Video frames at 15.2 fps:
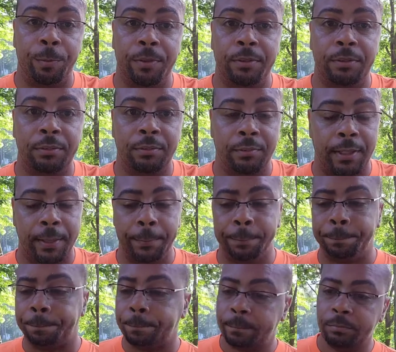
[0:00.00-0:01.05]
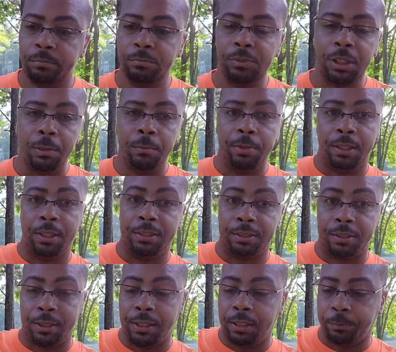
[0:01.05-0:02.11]
open, right?
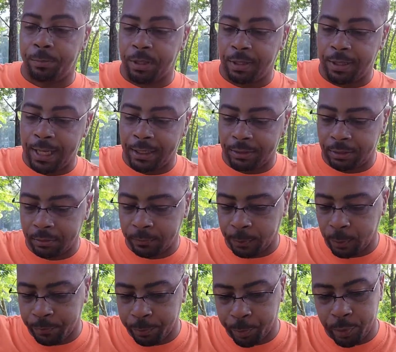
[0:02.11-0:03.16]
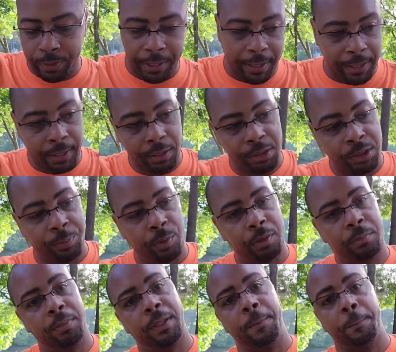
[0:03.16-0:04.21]
Because again, product has to flow from point A to
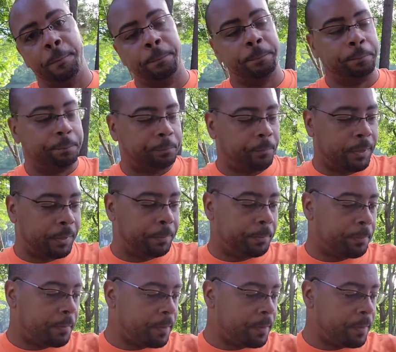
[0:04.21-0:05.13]
point B, right?